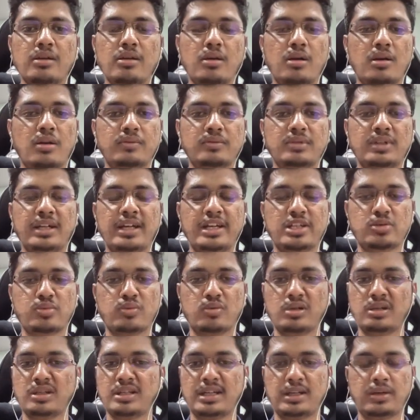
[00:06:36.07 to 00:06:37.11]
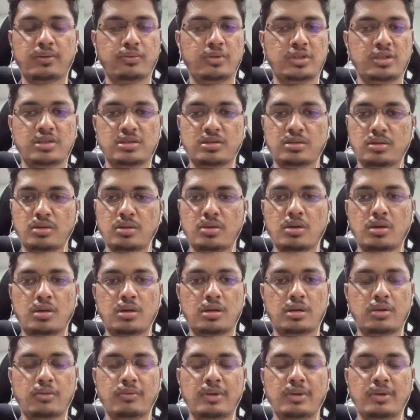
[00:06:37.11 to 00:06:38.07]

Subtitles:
of the dashboard that we just got